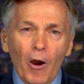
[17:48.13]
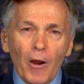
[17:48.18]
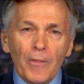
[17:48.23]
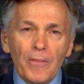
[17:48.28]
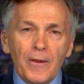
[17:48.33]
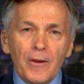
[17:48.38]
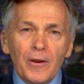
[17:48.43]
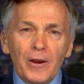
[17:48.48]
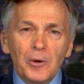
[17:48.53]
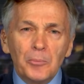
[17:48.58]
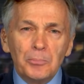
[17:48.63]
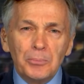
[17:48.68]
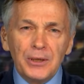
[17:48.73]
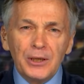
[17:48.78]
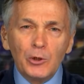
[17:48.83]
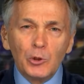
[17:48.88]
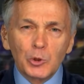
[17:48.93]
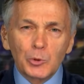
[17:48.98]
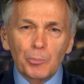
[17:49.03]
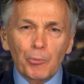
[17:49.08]
are there
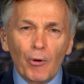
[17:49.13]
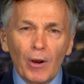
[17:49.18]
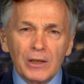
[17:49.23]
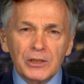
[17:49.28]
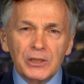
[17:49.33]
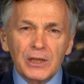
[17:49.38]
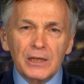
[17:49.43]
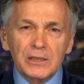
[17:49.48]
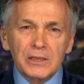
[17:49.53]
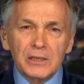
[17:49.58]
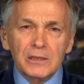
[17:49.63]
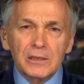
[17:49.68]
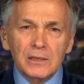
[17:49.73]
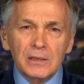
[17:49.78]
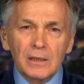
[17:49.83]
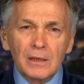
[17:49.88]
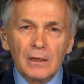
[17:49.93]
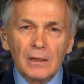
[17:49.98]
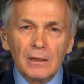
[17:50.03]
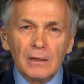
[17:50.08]
appeals
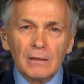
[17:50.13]
processes?